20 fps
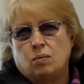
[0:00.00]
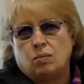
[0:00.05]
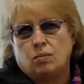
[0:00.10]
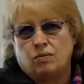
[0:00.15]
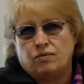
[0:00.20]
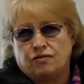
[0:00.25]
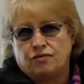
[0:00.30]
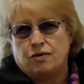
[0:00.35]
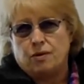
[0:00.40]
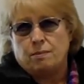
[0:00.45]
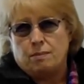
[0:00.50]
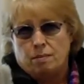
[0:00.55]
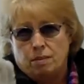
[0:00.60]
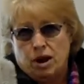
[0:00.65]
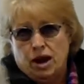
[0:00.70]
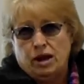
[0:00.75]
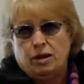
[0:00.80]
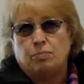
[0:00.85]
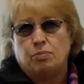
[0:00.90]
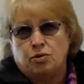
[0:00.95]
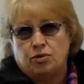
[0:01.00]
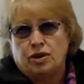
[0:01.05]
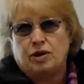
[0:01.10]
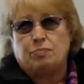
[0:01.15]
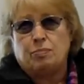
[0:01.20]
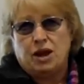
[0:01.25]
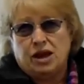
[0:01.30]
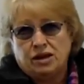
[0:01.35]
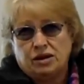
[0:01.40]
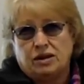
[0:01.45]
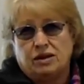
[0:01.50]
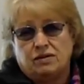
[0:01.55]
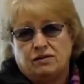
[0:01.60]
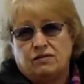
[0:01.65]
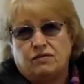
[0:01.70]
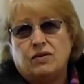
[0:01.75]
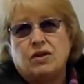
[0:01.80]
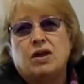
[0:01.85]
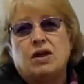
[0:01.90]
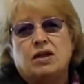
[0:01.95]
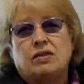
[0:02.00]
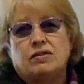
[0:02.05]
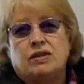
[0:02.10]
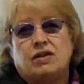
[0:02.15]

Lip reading: from my perspective,